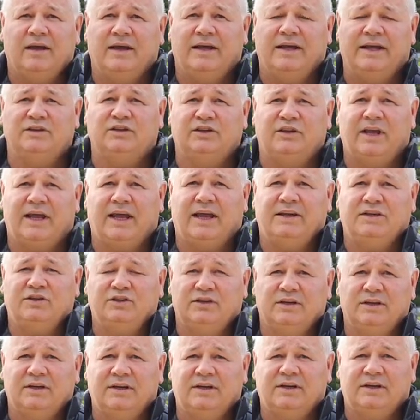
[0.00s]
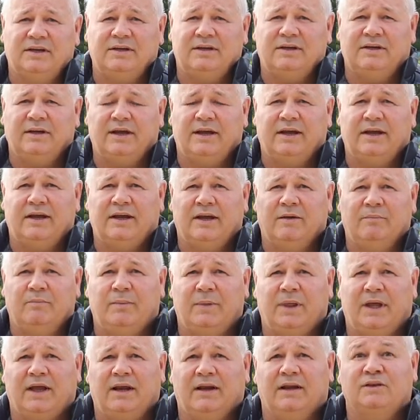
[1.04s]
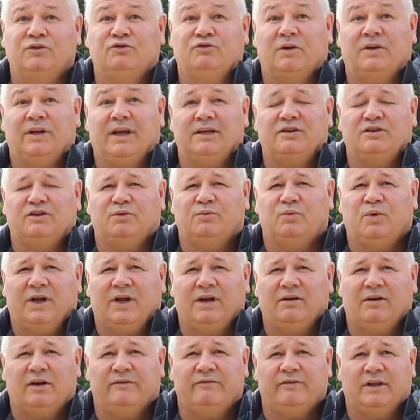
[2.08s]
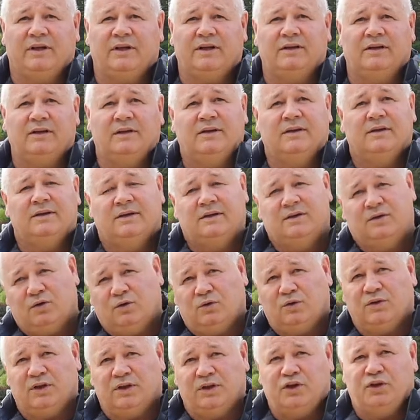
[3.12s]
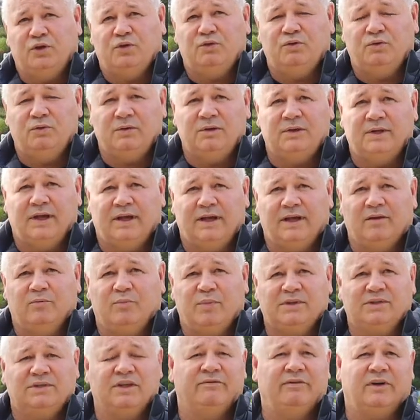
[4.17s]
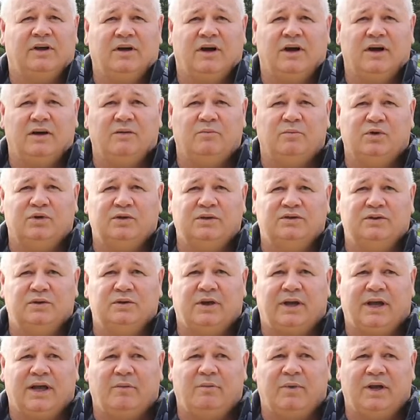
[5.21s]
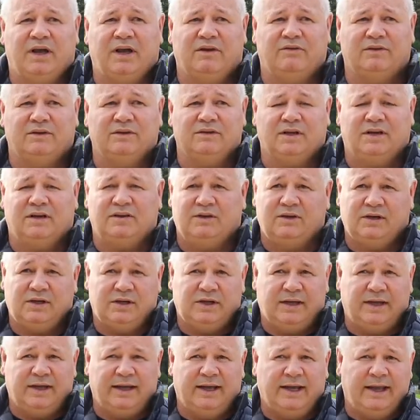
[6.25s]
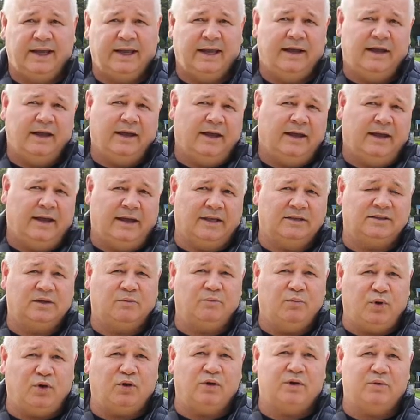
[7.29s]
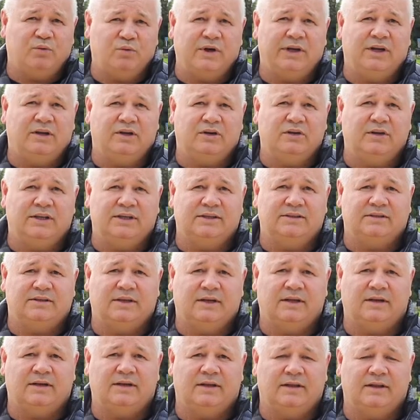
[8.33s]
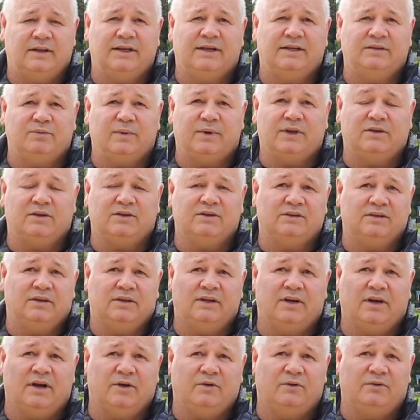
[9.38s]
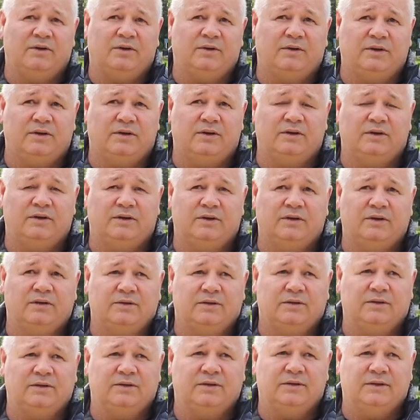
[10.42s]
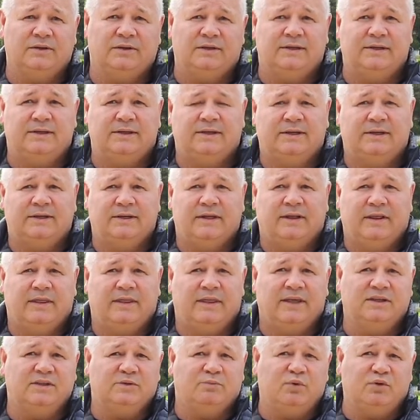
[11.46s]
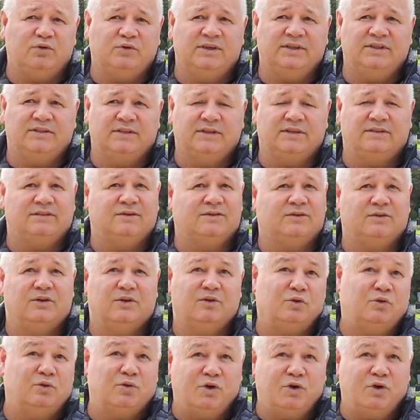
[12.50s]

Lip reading: Education and introduction one of all the new Pacific Island boys who are coming over. So it's important we do these because, you know, you these boys, it's all